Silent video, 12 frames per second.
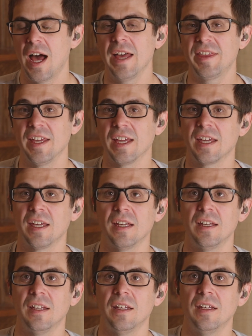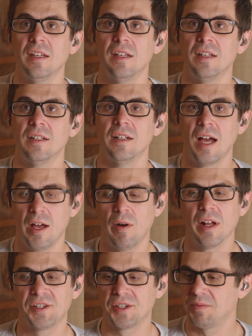I think I
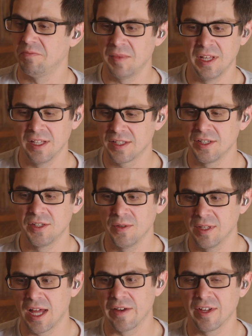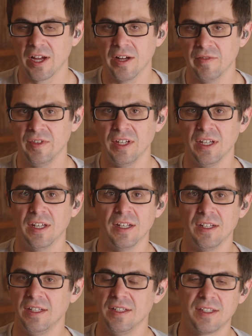watch and listen to a lot of Gary Vee,
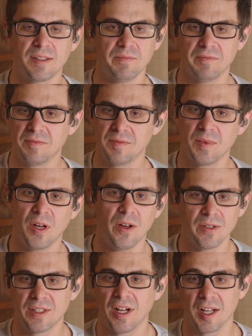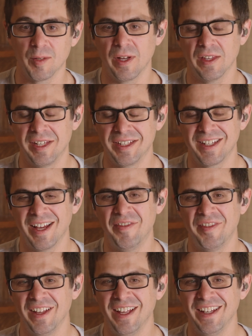and he's always talking about this stuff.